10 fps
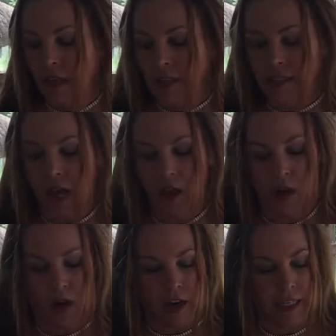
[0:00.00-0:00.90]
So,
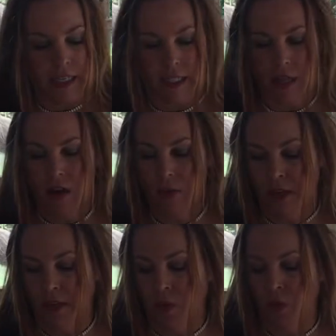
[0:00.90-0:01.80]
all right, let's get on
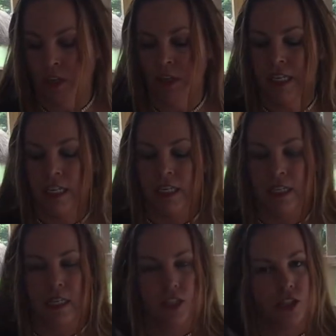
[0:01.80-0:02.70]
with it. What you need
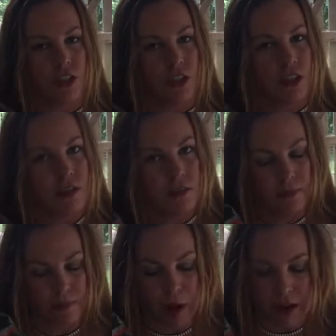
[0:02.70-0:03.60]
is your
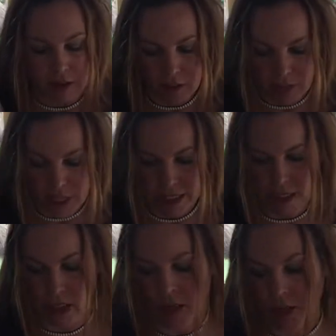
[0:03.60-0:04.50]
bottle of
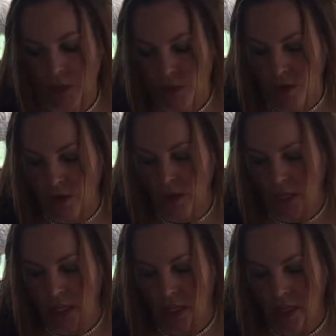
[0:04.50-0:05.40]
Pisco. You
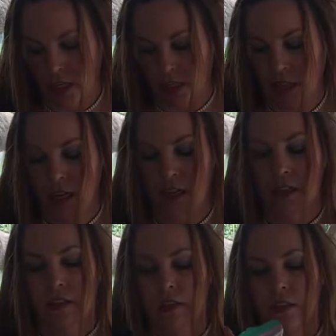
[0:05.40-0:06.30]
need
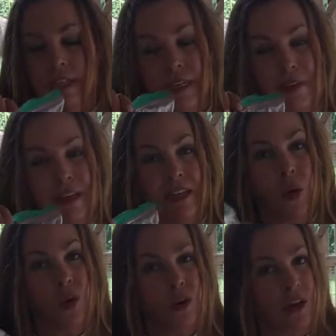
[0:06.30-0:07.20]
lemon
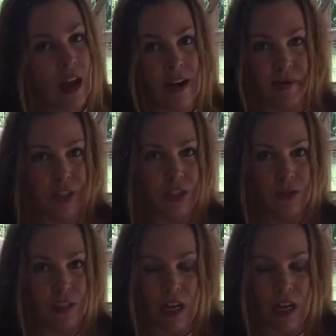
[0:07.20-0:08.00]
or lime juice.